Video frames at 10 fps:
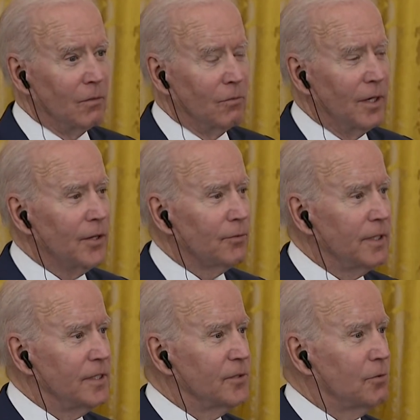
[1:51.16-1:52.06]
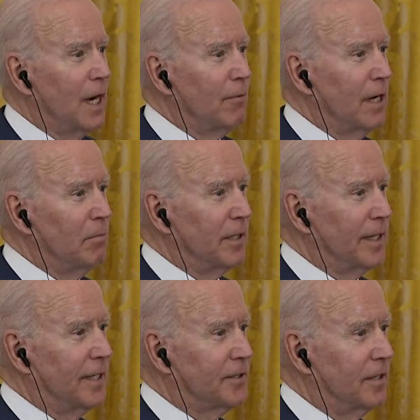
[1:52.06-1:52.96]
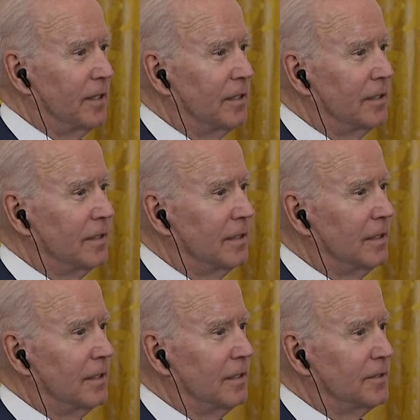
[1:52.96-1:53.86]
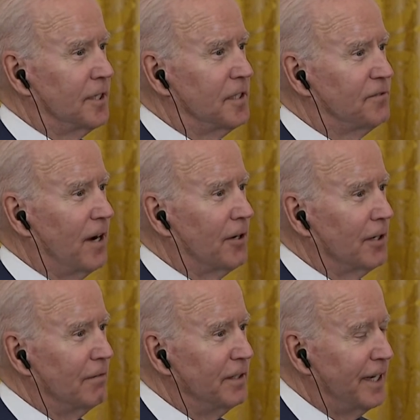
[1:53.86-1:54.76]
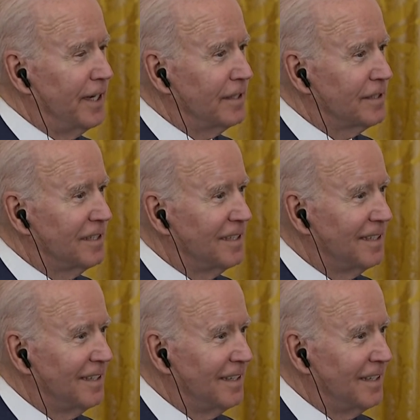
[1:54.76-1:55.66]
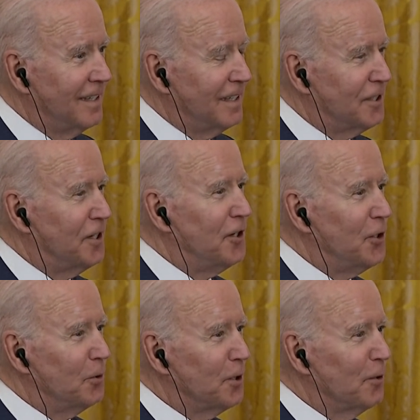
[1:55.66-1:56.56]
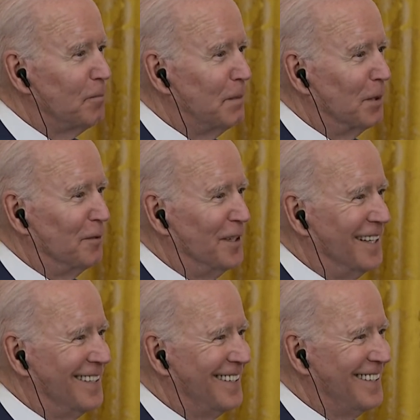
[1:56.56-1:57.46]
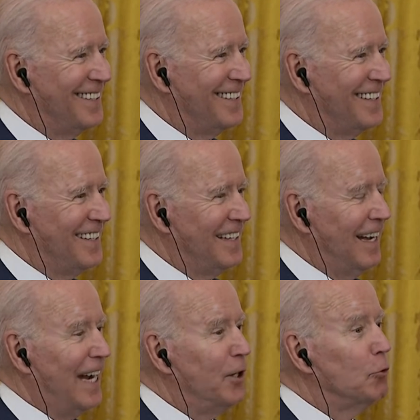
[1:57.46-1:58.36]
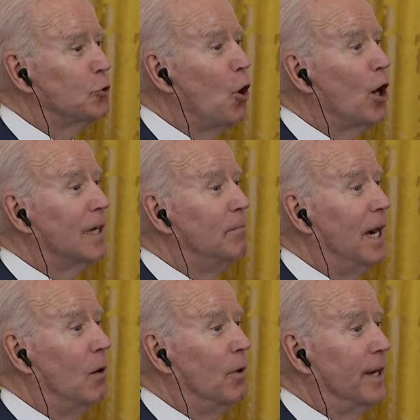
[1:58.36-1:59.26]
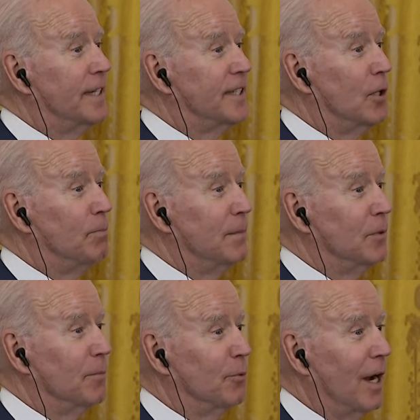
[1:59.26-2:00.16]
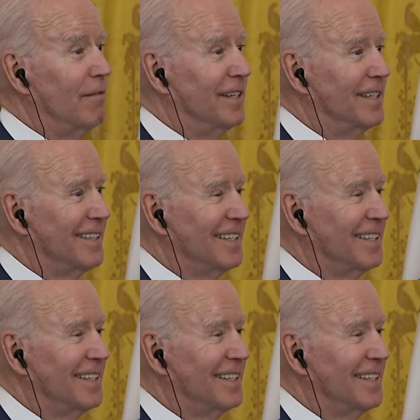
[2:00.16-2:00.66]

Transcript: One of the reasons why we're able to get the ceasefire in 11 days, they didn't do what other people have done. I don't talk about what I tell people in private.